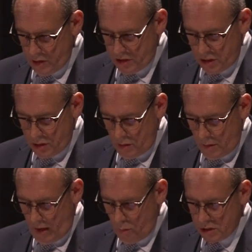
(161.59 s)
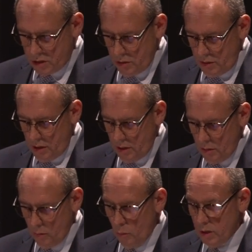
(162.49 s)
us to talk about what's good,
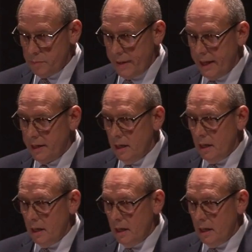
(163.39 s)
what's bad,